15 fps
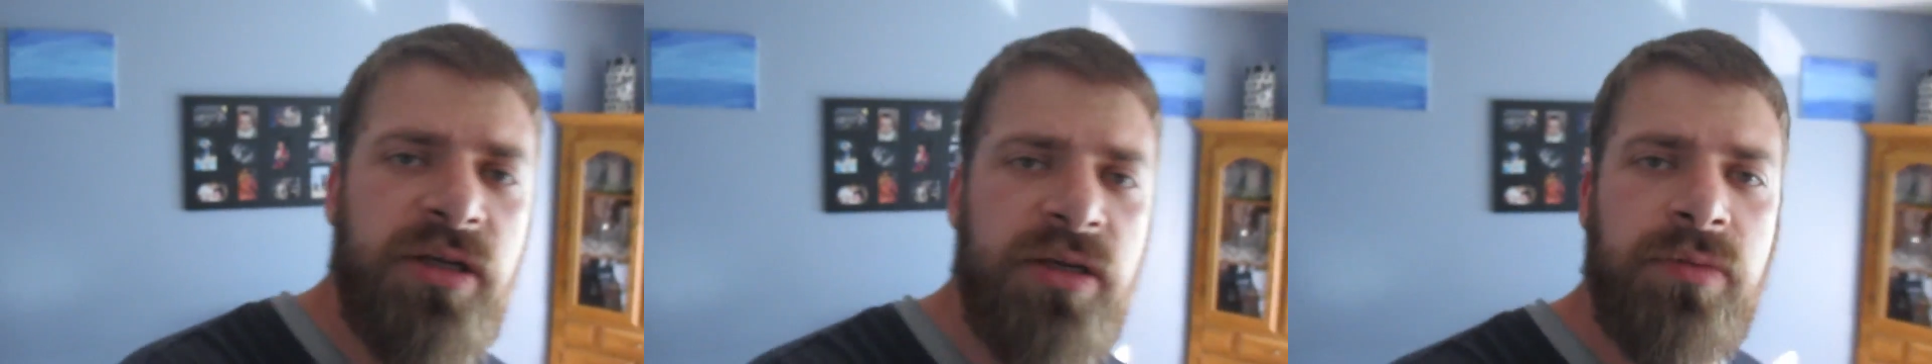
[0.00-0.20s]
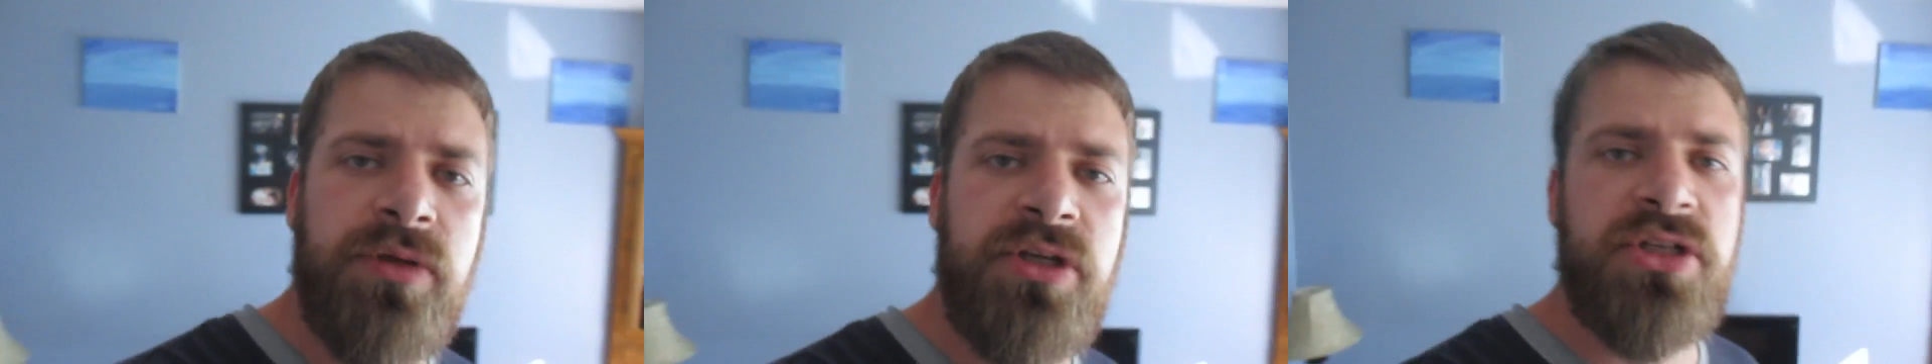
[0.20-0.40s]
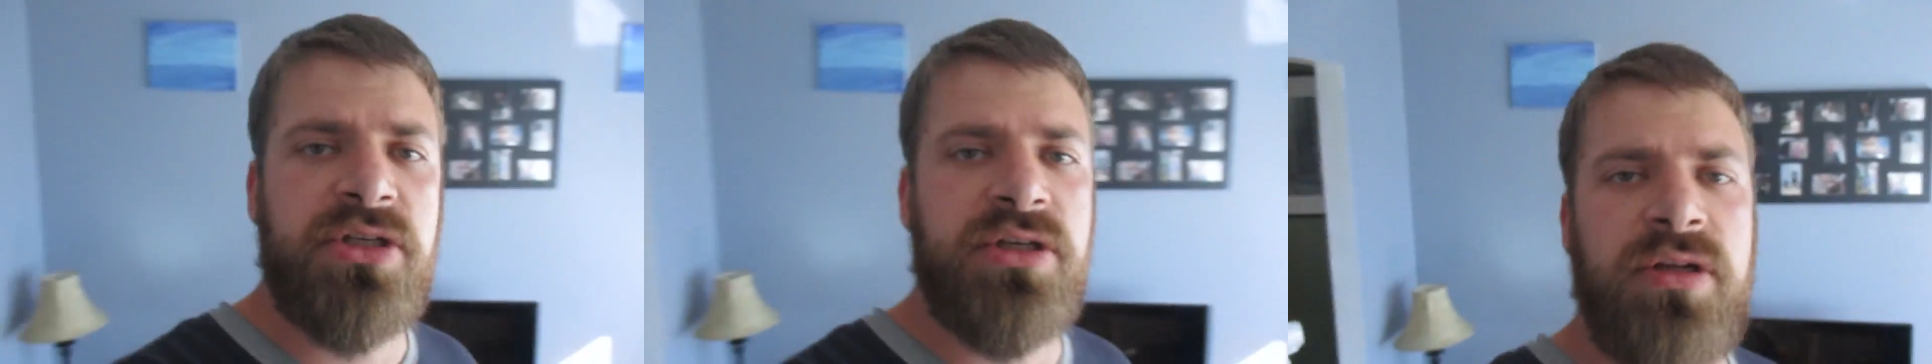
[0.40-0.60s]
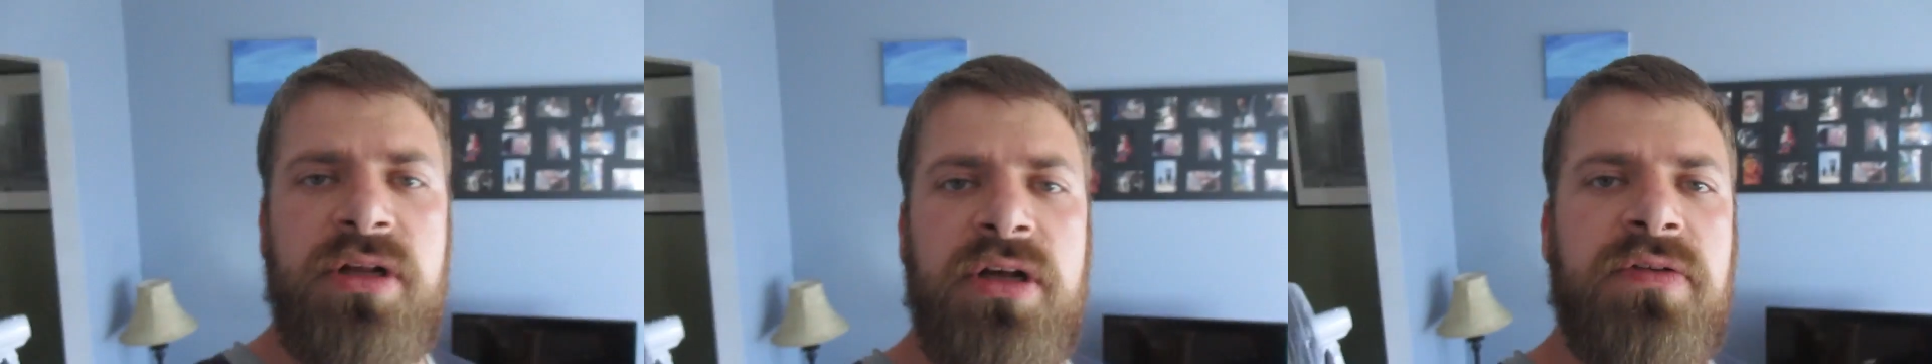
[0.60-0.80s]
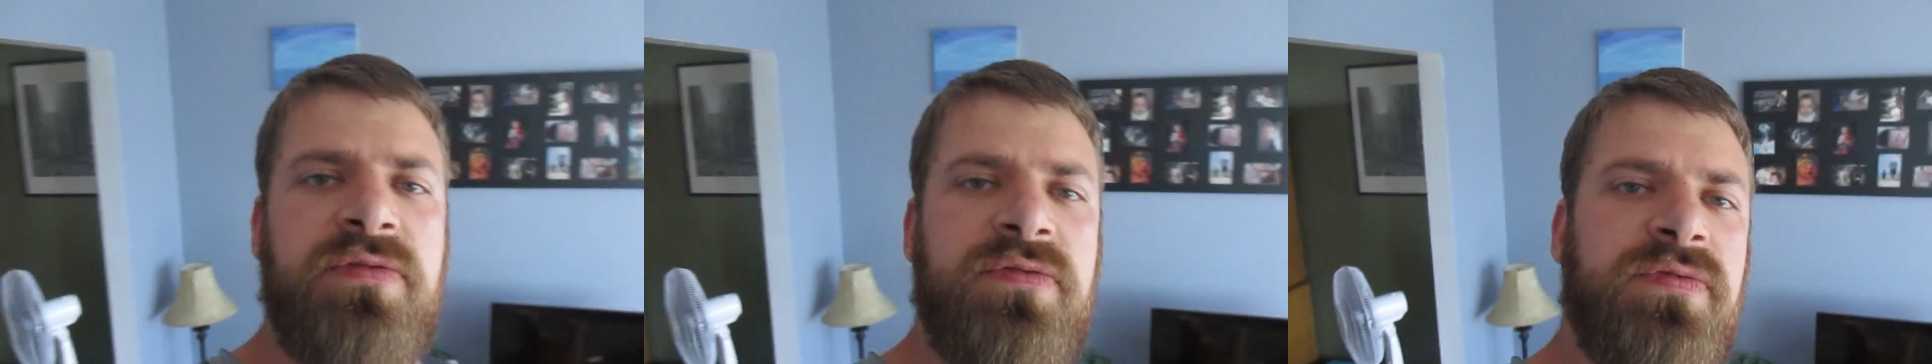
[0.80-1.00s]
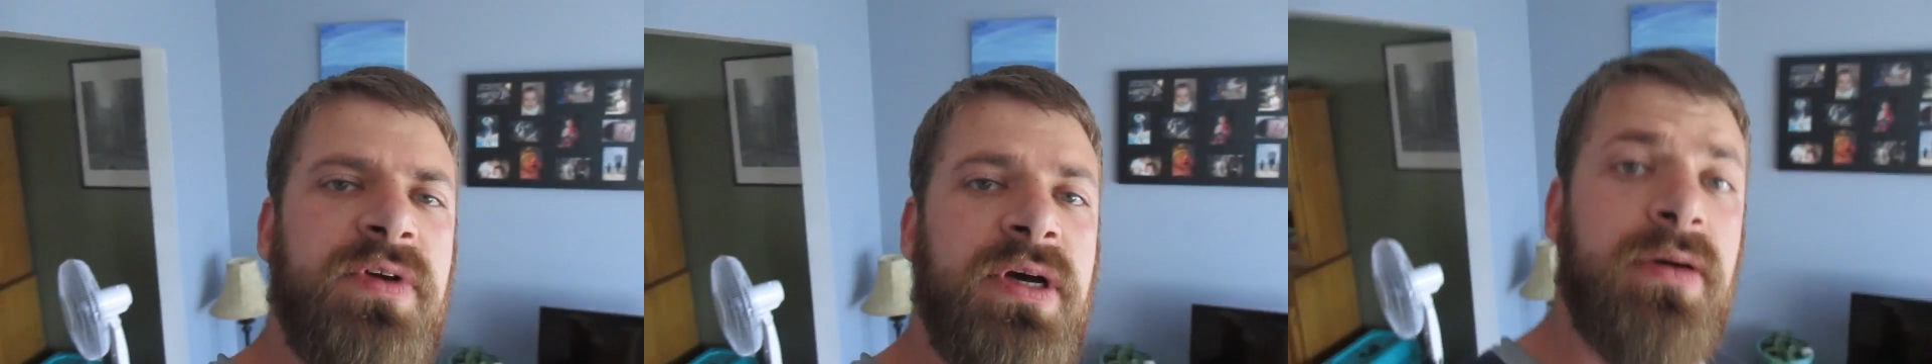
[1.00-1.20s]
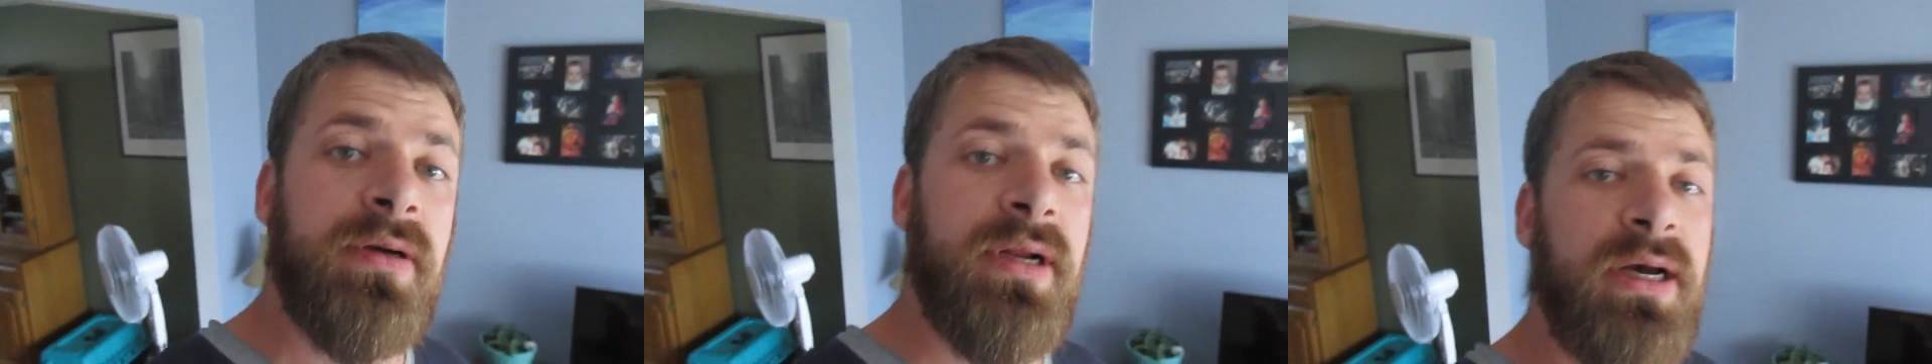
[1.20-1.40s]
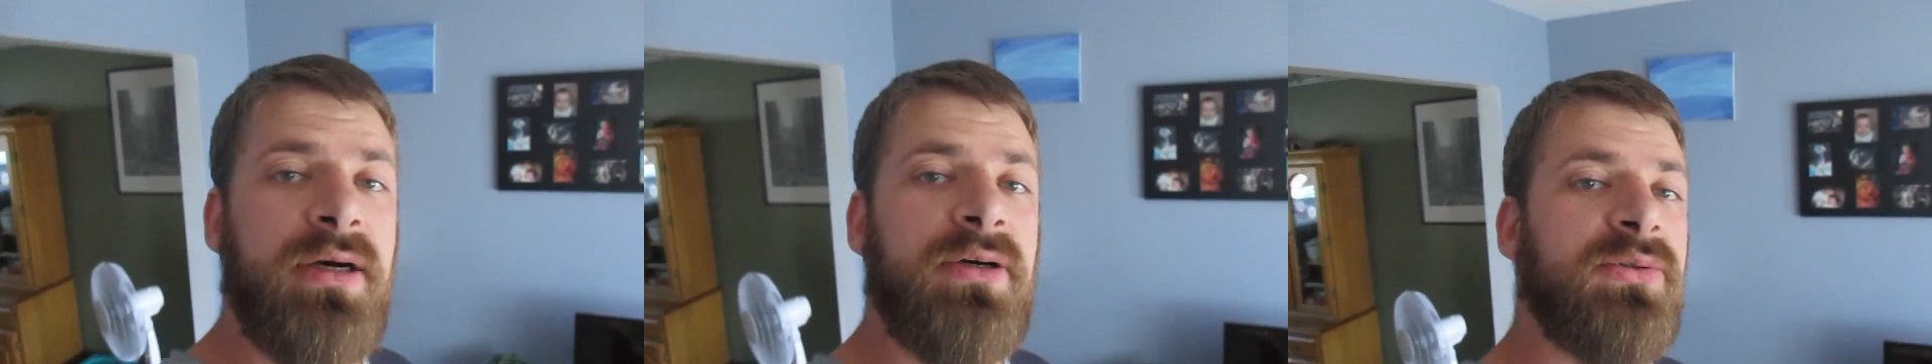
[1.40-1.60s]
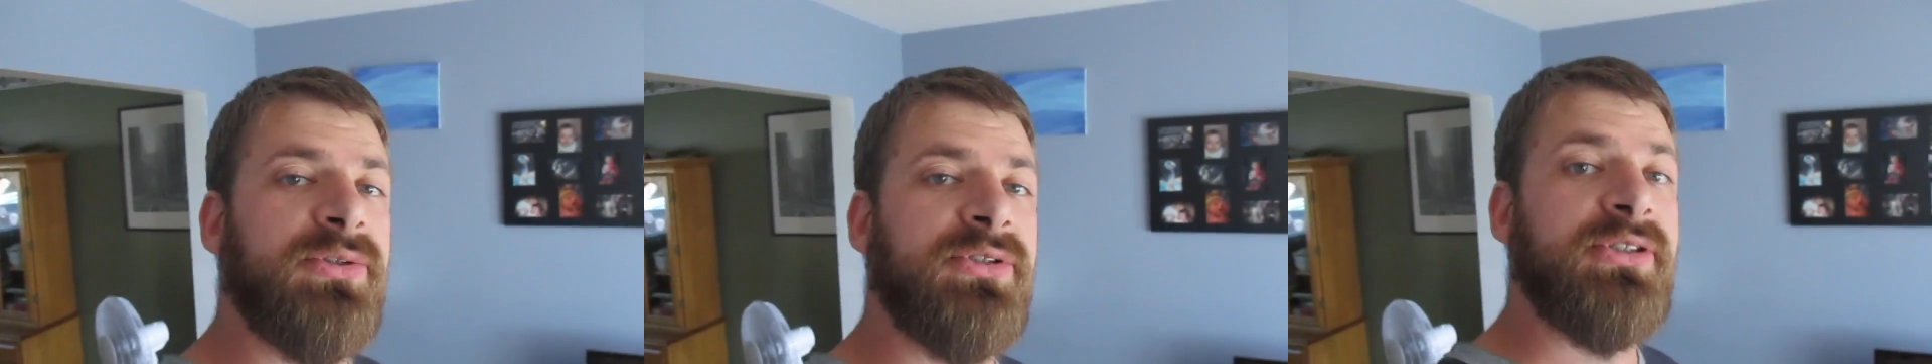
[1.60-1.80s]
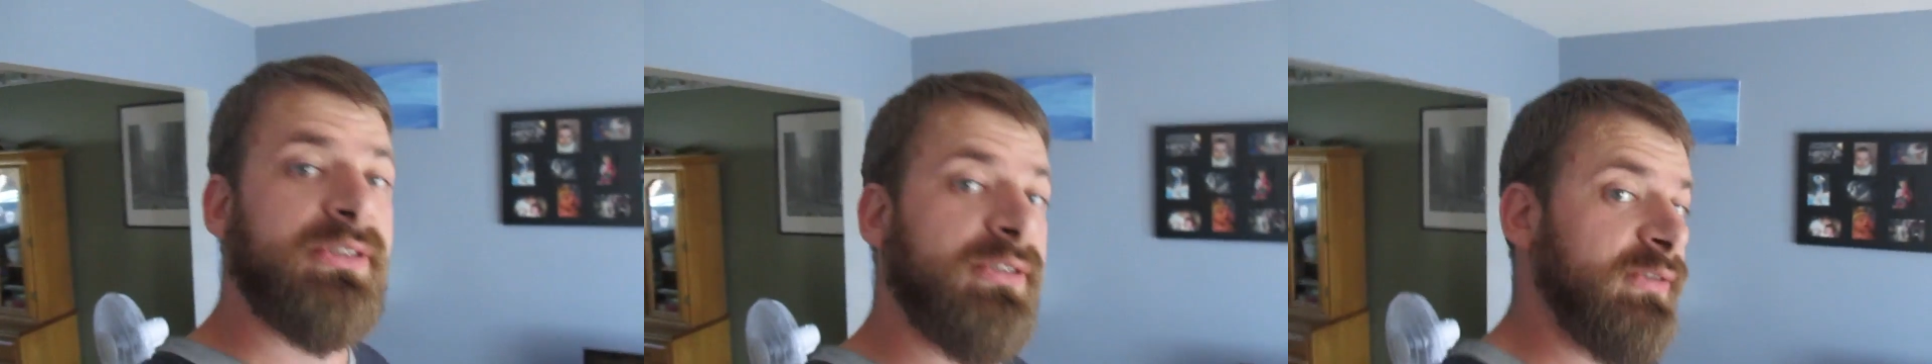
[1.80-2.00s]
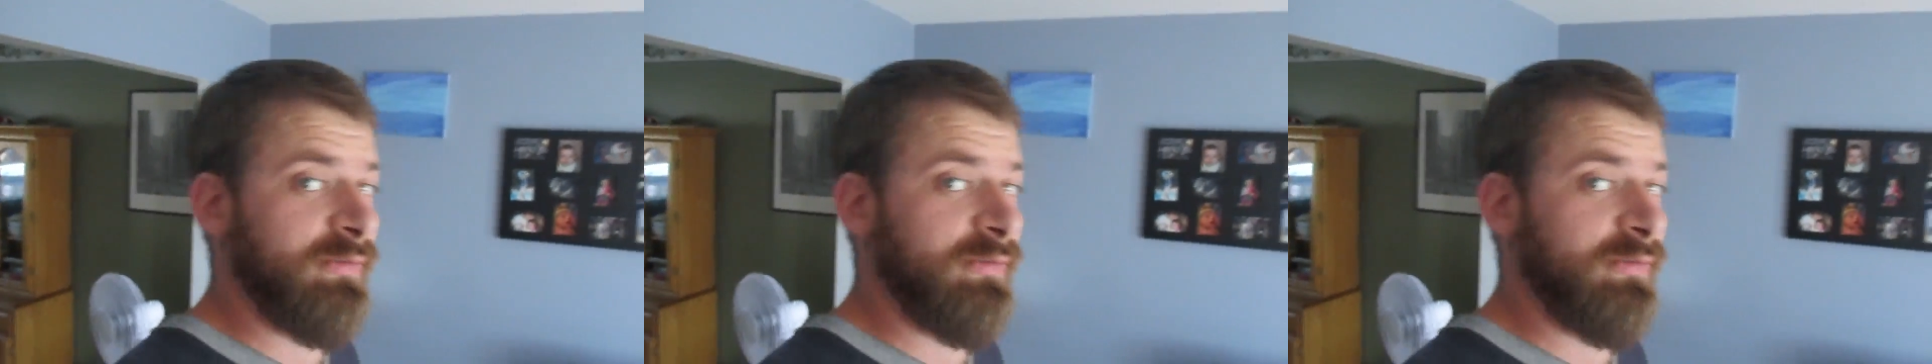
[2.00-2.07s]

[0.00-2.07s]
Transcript: and we still haven't found a house.